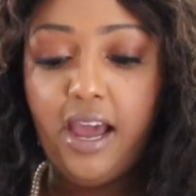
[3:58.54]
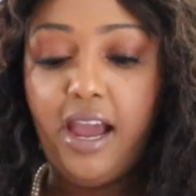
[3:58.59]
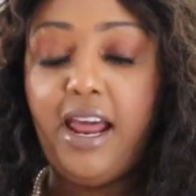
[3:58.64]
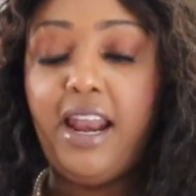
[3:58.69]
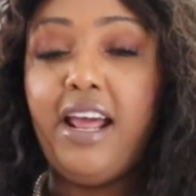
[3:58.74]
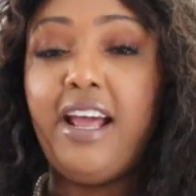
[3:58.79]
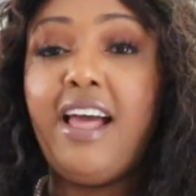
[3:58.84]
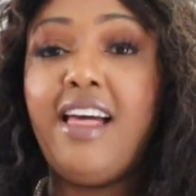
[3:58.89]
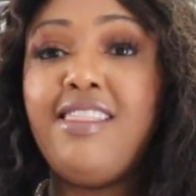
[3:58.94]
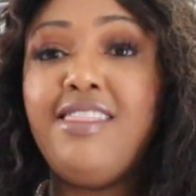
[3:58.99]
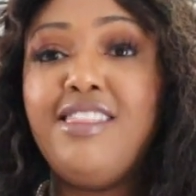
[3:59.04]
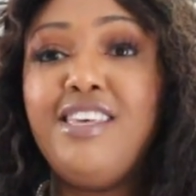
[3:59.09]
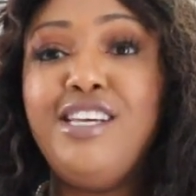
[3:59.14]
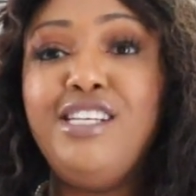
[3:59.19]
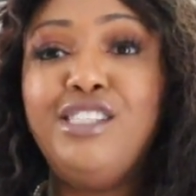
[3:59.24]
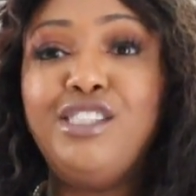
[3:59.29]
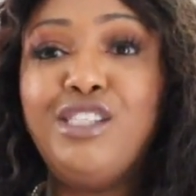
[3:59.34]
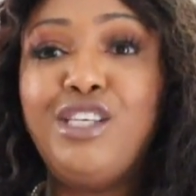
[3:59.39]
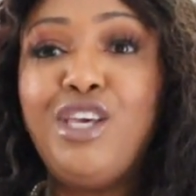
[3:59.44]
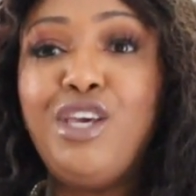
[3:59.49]
And I got
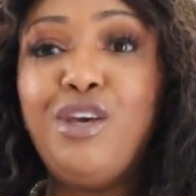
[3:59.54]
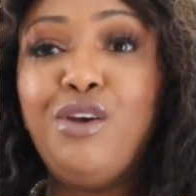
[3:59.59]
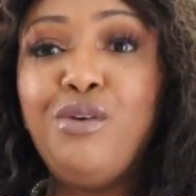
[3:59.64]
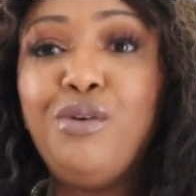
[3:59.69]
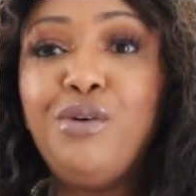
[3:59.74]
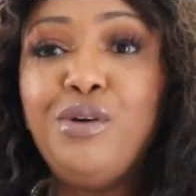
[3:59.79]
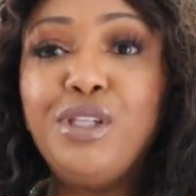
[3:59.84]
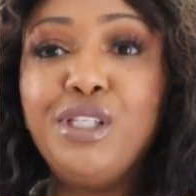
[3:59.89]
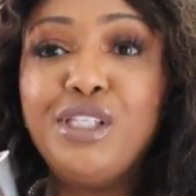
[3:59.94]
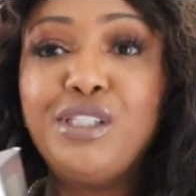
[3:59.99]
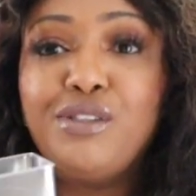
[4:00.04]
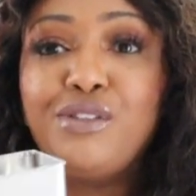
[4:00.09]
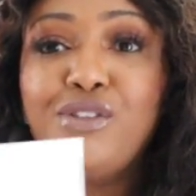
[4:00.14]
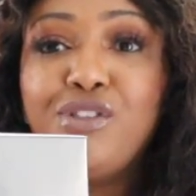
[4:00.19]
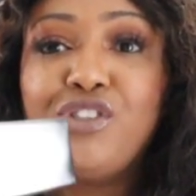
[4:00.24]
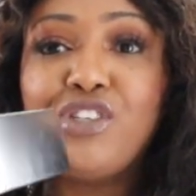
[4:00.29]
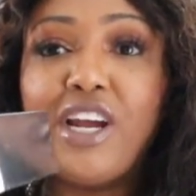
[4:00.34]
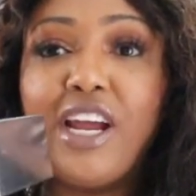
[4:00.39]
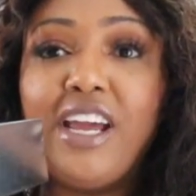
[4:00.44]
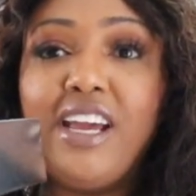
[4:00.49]
these cute little
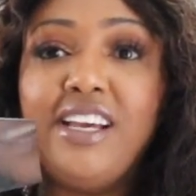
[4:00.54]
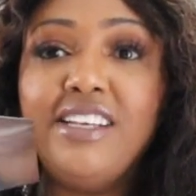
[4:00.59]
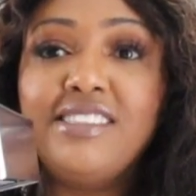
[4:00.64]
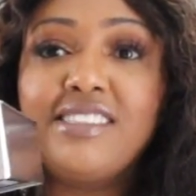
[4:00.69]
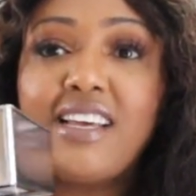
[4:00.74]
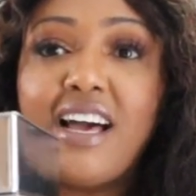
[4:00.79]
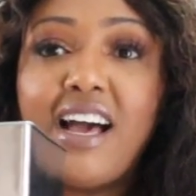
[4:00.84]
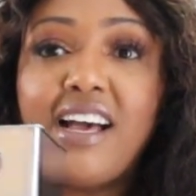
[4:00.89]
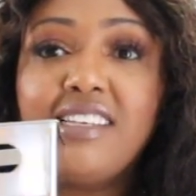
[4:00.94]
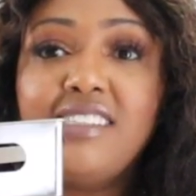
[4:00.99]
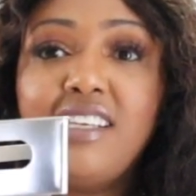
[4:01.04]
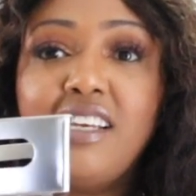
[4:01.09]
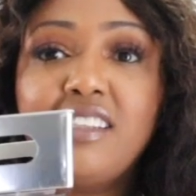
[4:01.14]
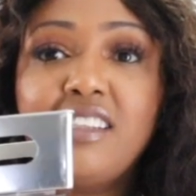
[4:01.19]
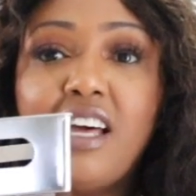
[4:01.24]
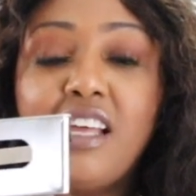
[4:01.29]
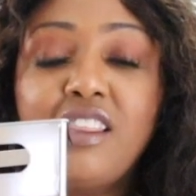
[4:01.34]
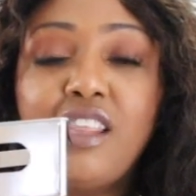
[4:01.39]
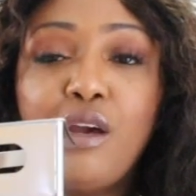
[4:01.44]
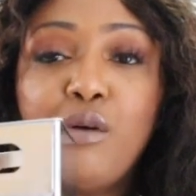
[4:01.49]
trays, guys. I
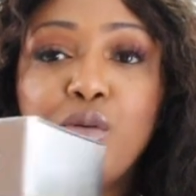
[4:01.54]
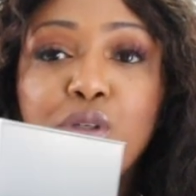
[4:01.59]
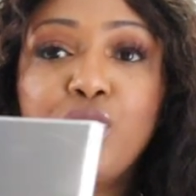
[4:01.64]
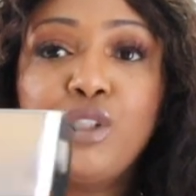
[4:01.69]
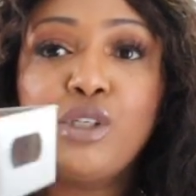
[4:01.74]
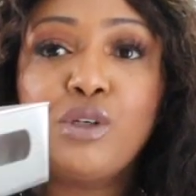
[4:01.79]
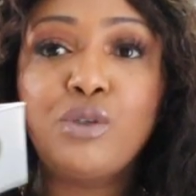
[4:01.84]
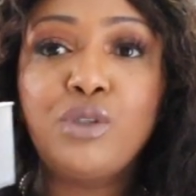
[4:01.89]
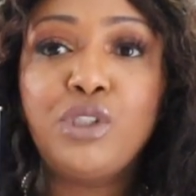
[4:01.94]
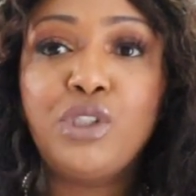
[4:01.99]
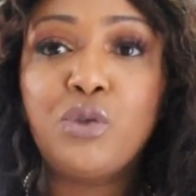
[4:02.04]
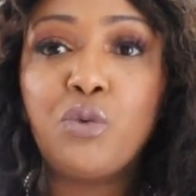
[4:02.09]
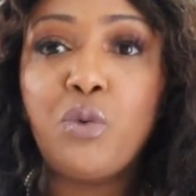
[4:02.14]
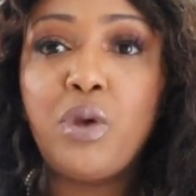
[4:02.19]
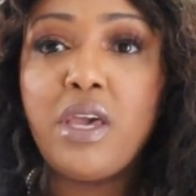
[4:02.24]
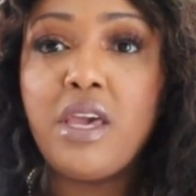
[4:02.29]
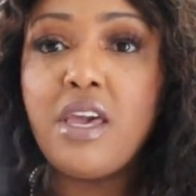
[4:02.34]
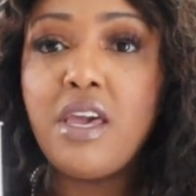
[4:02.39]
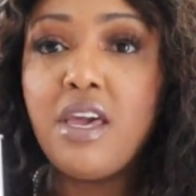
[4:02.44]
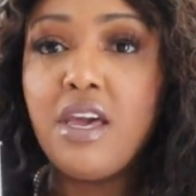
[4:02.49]
thought they were so
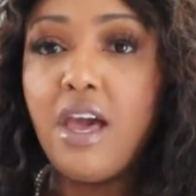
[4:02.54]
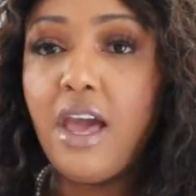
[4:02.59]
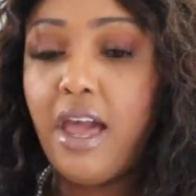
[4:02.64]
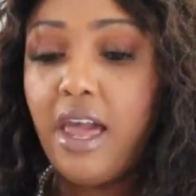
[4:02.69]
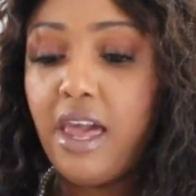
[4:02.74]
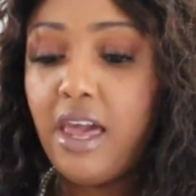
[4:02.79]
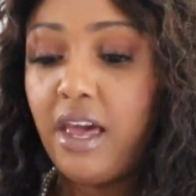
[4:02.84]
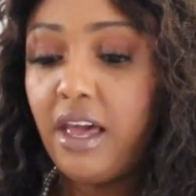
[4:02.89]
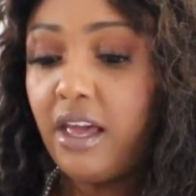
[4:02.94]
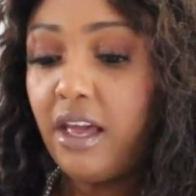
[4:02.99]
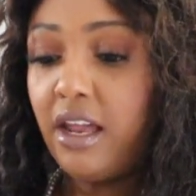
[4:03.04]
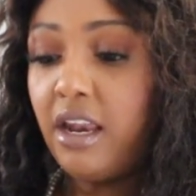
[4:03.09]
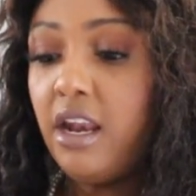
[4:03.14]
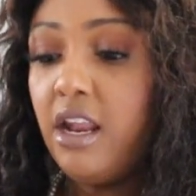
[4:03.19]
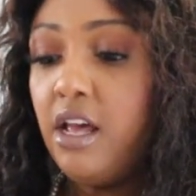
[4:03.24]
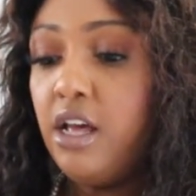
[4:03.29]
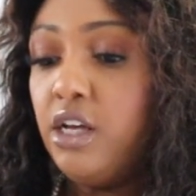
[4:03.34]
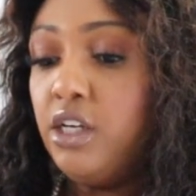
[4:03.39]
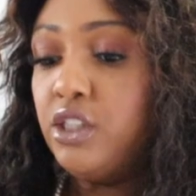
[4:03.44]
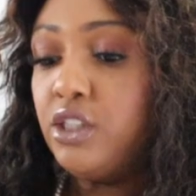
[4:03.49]
sweet. And
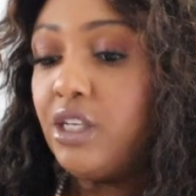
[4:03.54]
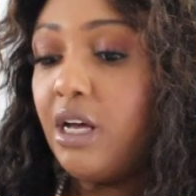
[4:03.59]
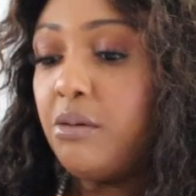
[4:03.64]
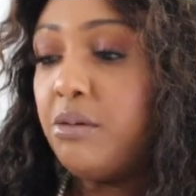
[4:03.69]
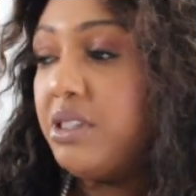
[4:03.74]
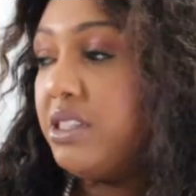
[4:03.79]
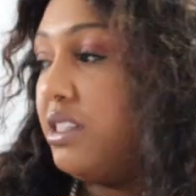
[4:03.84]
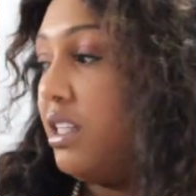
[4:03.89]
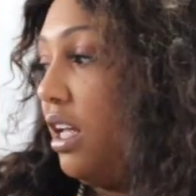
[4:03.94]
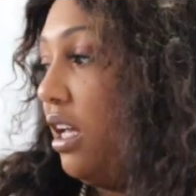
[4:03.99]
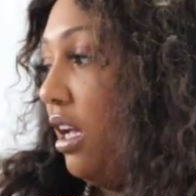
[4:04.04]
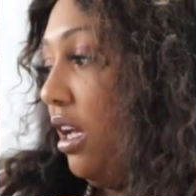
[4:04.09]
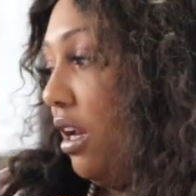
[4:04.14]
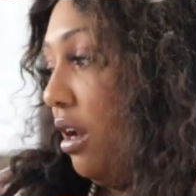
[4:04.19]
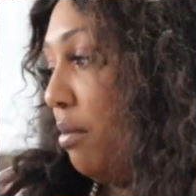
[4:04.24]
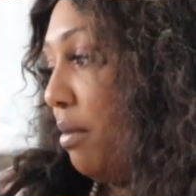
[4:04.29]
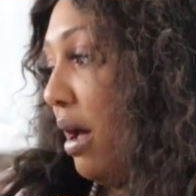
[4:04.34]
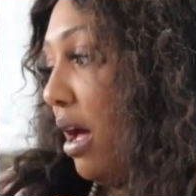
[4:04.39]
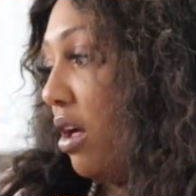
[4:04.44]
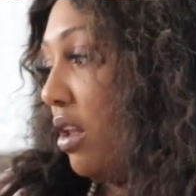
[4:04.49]
so I was thinking
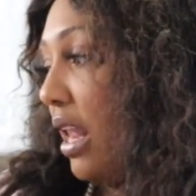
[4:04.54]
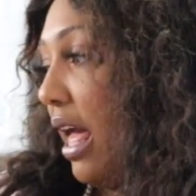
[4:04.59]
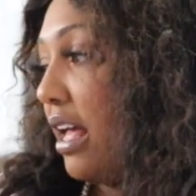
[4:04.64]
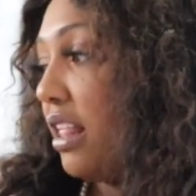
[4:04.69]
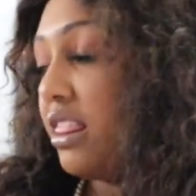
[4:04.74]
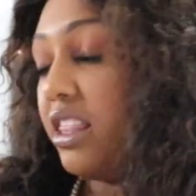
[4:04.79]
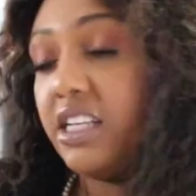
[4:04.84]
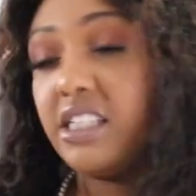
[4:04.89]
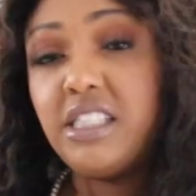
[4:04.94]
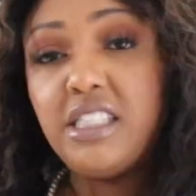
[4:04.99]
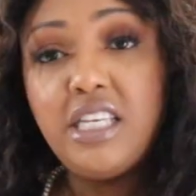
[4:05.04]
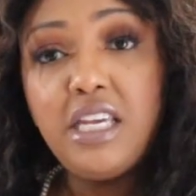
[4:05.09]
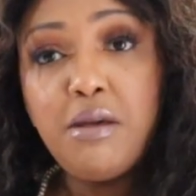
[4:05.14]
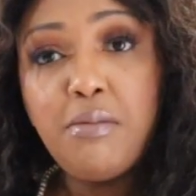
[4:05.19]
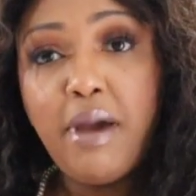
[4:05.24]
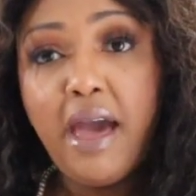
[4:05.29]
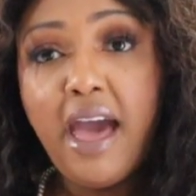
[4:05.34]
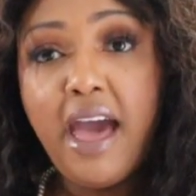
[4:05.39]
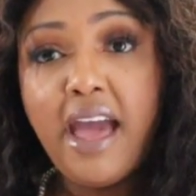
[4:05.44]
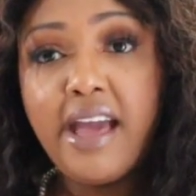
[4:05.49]
about like the tea
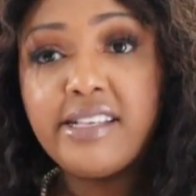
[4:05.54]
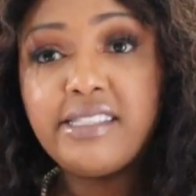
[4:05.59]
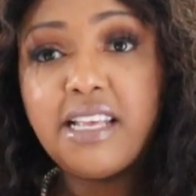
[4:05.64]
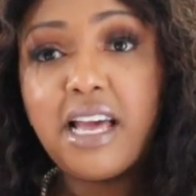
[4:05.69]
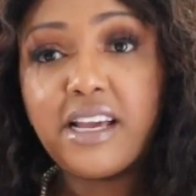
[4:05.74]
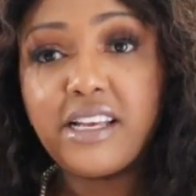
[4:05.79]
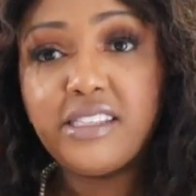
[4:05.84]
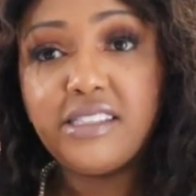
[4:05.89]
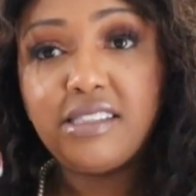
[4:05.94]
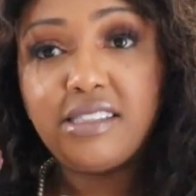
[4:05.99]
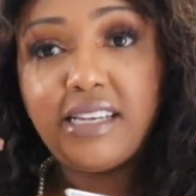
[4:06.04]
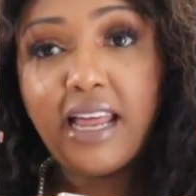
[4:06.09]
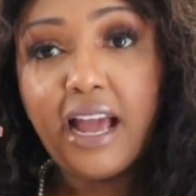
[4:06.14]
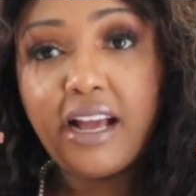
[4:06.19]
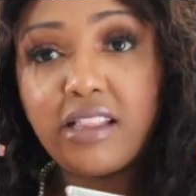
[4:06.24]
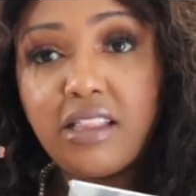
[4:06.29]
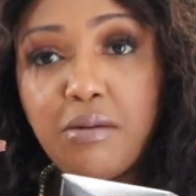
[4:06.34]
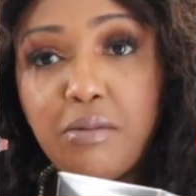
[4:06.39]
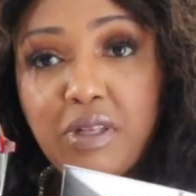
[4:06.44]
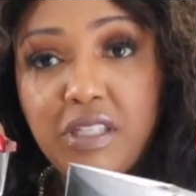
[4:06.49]
bags. I can
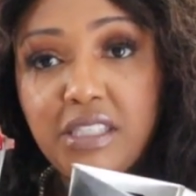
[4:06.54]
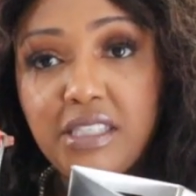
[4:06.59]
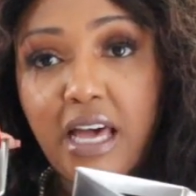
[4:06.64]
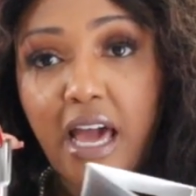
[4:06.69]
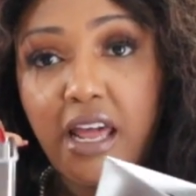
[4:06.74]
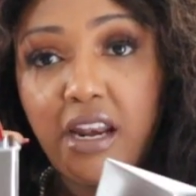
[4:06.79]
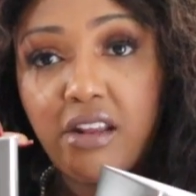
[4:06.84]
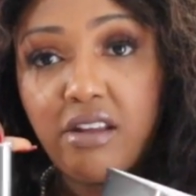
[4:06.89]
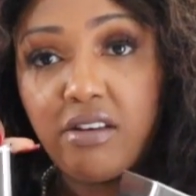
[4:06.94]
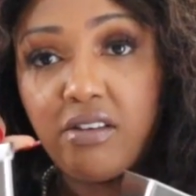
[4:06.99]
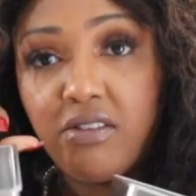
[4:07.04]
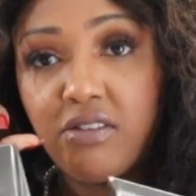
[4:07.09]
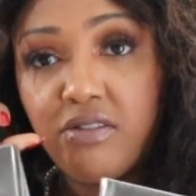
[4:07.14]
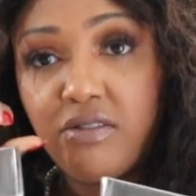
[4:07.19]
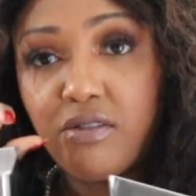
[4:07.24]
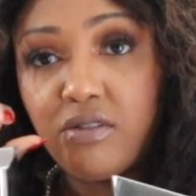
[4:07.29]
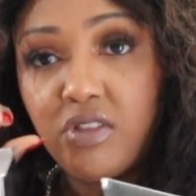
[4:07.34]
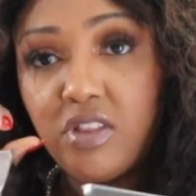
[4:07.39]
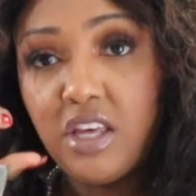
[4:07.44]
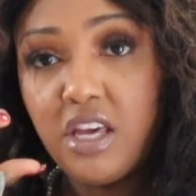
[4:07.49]
stack them inside of
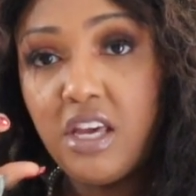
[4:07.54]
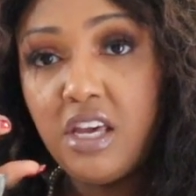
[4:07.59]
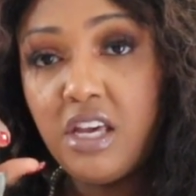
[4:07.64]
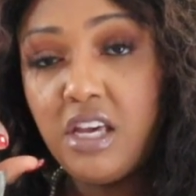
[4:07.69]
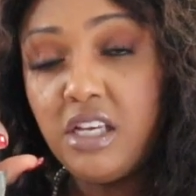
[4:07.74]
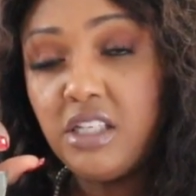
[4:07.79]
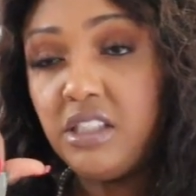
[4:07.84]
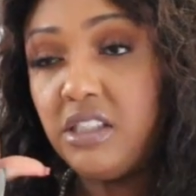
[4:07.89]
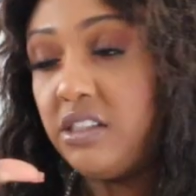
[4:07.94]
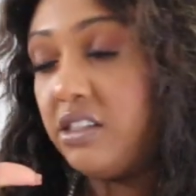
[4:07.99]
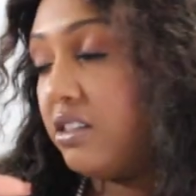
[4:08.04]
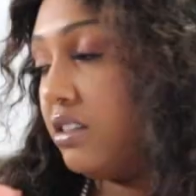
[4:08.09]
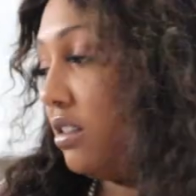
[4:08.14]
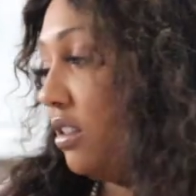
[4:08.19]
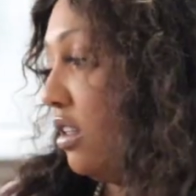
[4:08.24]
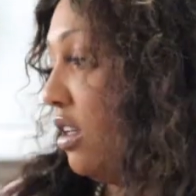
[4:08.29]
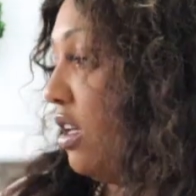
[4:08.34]
these.